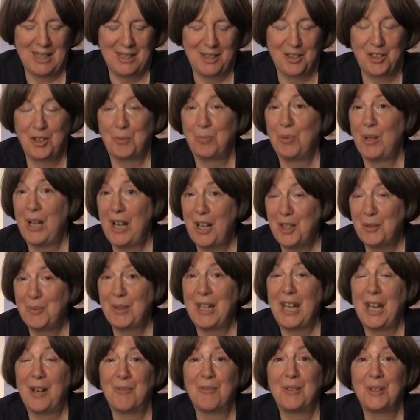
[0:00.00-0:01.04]
The surprise we
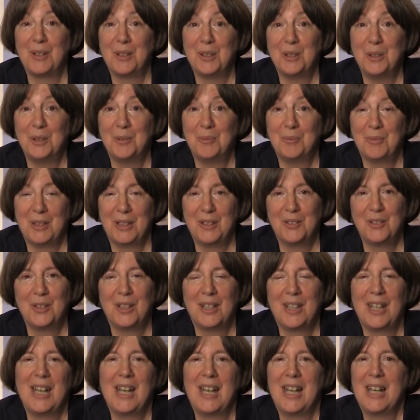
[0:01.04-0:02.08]
have for you is
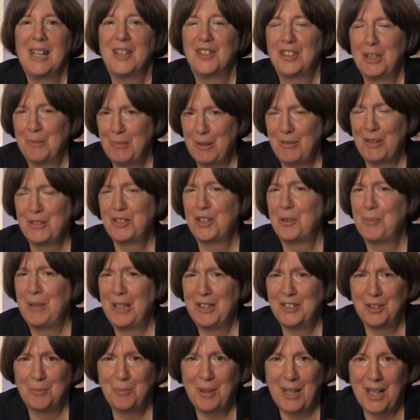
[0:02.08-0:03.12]
some of us are
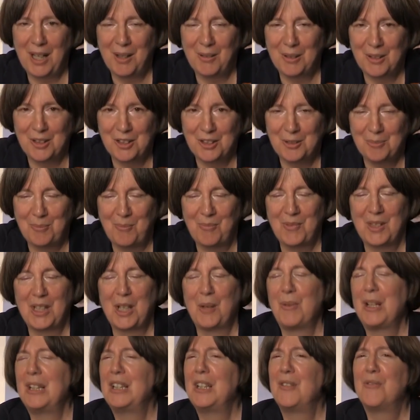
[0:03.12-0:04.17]
based in Paris,
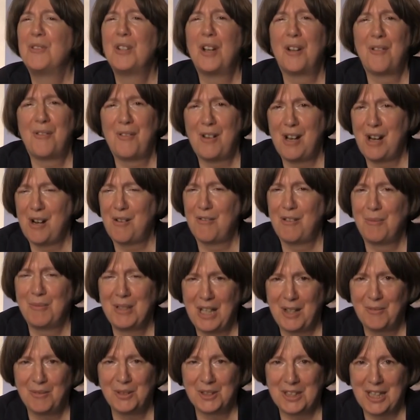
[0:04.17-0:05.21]
and we live not far from
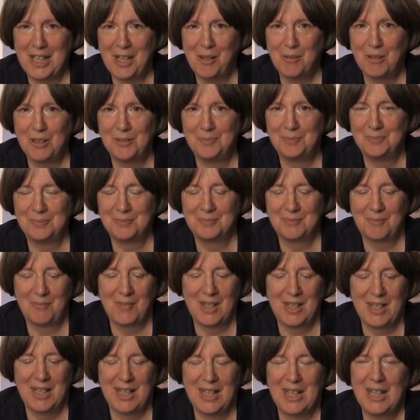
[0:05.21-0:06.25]
the Eiffel Tower.
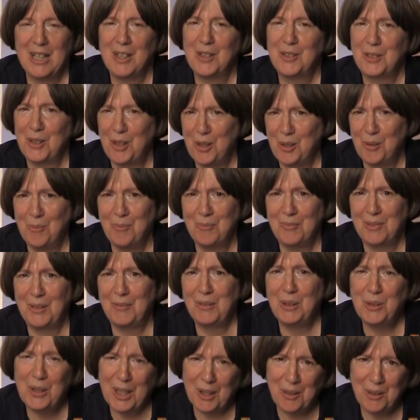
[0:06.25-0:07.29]
So
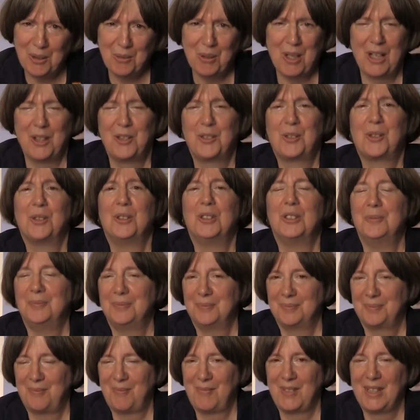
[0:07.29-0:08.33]
if you get through high school,
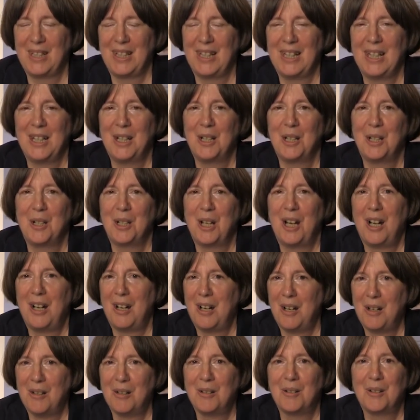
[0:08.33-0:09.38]

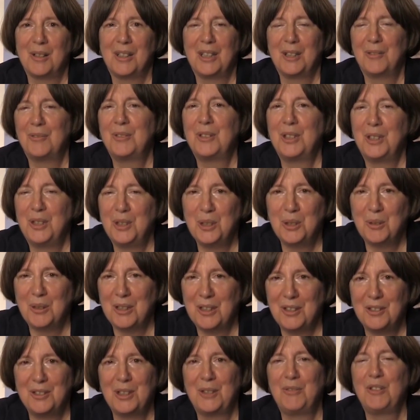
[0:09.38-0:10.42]
our gift to you
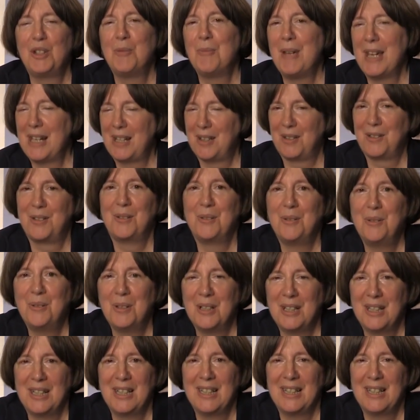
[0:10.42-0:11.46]
is if you make it through